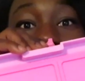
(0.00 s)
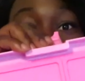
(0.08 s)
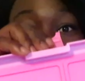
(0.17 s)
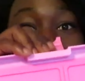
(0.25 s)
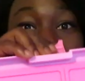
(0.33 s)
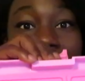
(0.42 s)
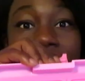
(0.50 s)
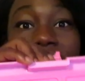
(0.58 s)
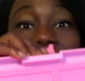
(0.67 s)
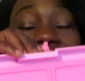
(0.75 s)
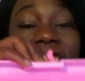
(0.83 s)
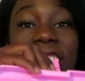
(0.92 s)
condition.
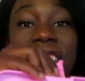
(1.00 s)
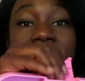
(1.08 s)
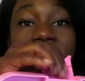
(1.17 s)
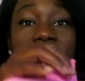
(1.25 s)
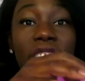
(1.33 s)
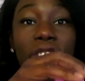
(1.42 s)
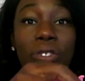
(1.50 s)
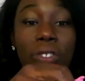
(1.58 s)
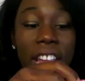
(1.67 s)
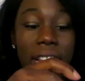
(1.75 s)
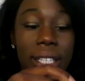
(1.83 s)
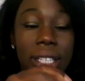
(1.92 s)
It looks
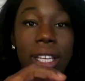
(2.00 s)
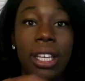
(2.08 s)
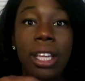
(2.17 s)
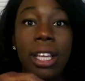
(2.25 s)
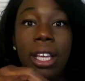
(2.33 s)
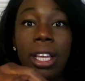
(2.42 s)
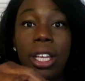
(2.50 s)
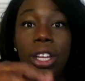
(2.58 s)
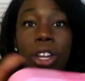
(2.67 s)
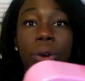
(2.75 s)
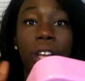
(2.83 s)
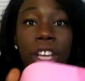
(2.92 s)
great.
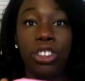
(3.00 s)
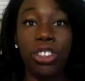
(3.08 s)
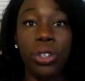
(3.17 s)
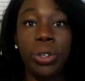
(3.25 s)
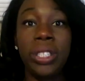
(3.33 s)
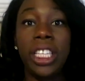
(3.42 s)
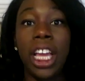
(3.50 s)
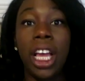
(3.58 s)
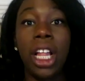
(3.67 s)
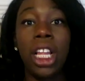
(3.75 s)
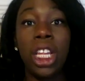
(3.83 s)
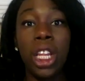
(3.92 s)
No issues,
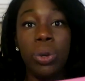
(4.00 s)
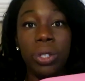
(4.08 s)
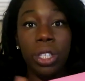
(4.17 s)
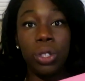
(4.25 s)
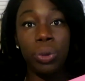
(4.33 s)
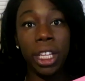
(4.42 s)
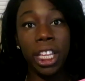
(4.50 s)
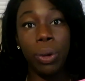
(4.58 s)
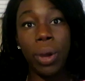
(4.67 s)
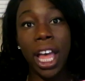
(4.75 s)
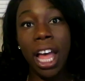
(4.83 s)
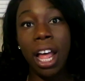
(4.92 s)
it closes
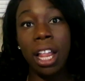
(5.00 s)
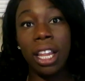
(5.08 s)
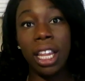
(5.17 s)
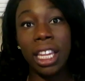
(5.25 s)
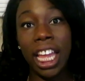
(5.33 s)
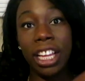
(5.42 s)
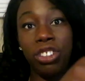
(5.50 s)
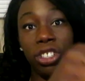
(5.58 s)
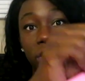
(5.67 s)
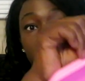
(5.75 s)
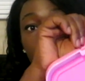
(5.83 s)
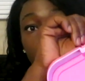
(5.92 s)
really well, like
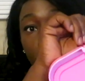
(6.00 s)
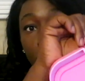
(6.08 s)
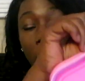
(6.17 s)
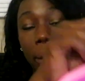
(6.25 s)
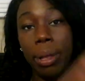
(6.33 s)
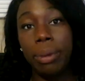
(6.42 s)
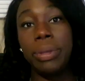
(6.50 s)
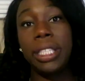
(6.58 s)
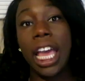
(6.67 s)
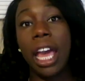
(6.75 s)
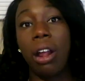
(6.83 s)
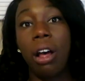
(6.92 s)
just no
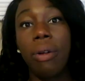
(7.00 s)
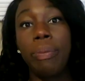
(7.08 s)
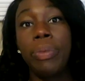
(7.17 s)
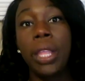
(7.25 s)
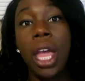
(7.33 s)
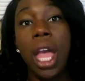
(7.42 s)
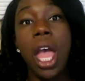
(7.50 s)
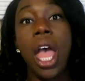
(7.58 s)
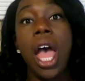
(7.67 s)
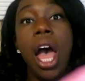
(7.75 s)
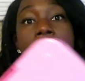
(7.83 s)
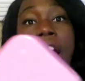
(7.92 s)
problems at
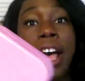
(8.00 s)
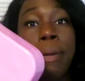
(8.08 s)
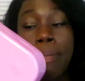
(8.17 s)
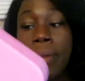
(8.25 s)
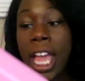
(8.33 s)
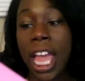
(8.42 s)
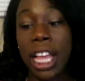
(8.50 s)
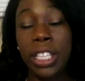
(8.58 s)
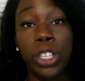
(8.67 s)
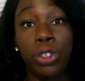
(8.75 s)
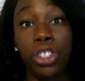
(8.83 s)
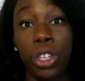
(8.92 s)
all.
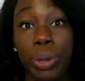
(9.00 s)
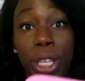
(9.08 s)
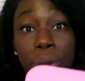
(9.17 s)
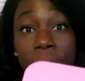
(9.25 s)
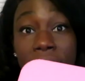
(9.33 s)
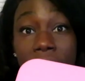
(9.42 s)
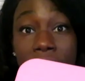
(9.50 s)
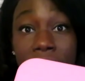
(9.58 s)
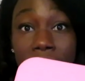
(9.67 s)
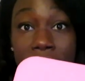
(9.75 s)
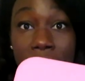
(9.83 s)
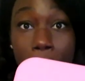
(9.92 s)
So she'll be using
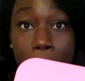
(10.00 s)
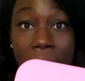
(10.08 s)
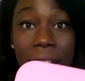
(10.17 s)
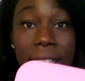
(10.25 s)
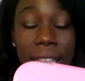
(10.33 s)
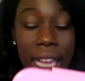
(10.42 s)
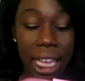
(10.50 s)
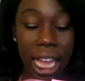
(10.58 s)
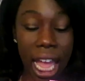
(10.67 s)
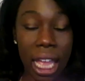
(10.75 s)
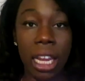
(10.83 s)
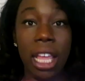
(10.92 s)
this Yum box
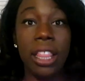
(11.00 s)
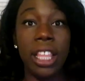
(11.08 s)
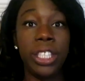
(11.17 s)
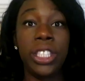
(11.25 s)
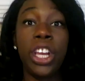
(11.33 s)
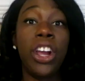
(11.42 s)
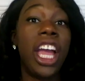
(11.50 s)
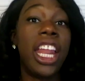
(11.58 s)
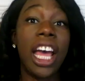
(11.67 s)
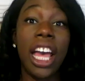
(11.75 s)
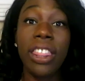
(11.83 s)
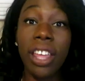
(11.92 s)
again this year,
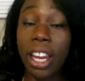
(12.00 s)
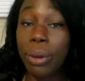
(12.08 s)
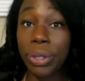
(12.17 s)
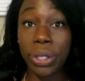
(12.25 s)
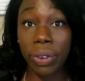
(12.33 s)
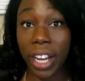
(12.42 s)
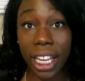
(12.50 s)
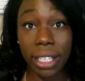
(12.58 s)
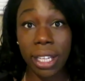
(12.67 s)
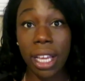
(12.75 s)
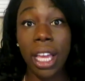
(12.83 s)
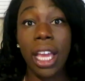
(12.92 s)
and I thought it was
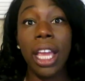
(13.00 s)
great.